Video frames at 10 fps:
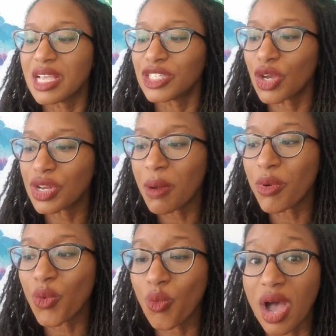So
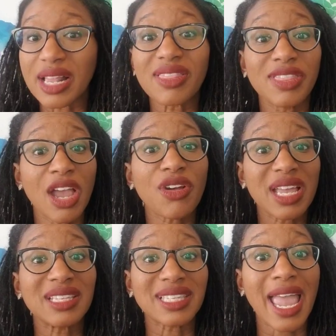number 1, there
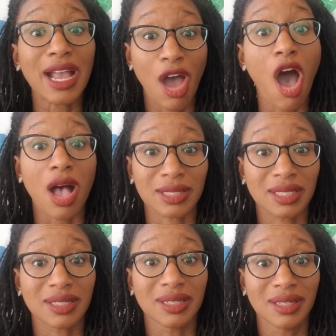is a
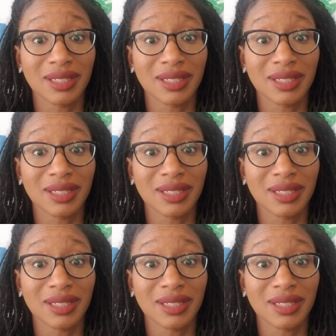cost